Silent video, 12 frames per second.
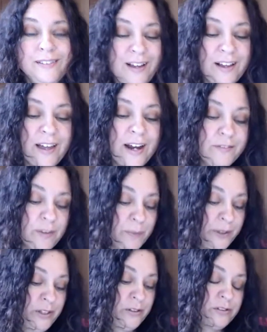A lot of them
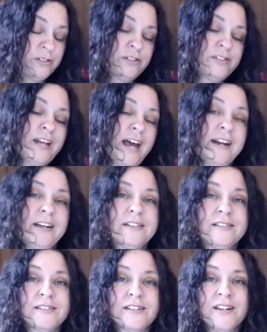will use your
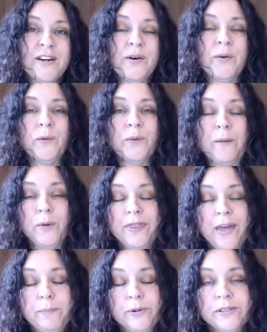status, what
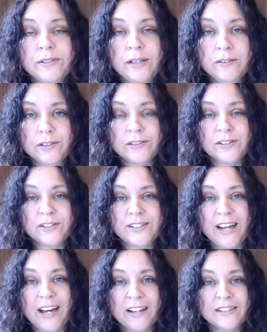they perceive as your
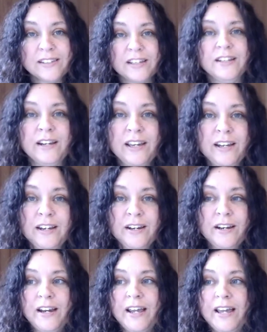status, in in,
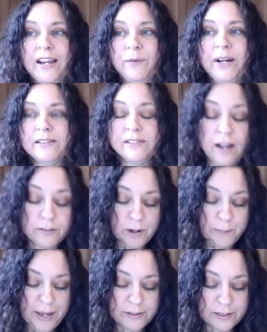in when it's
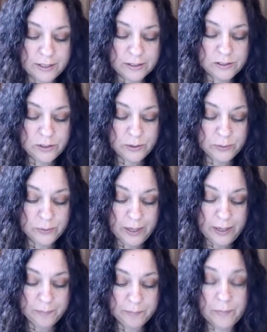non-romantic, to
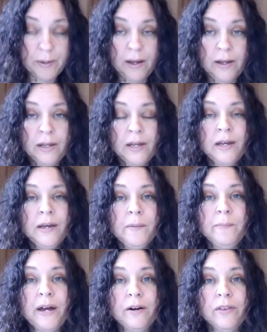um,
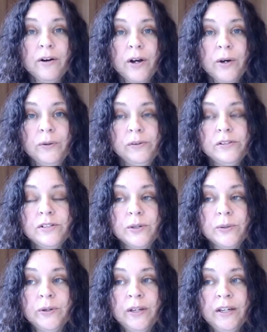better their own
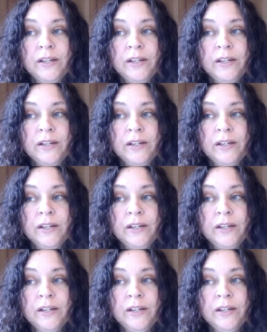too.